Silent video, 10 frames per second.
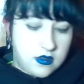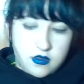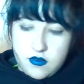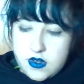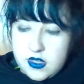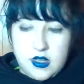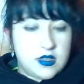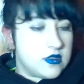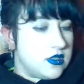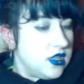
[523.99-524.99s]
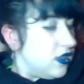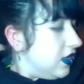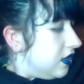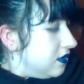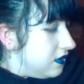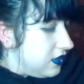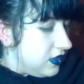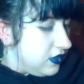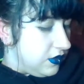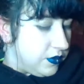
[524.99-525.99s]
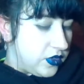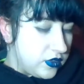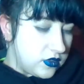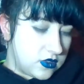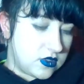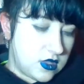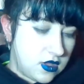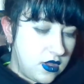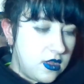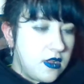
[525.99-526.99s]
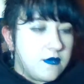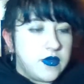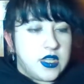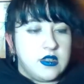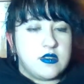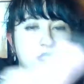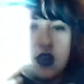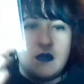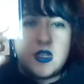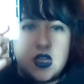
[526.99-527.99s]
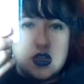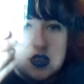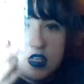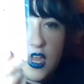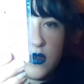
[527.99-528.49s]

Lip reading: then the very last thing in the box is a mini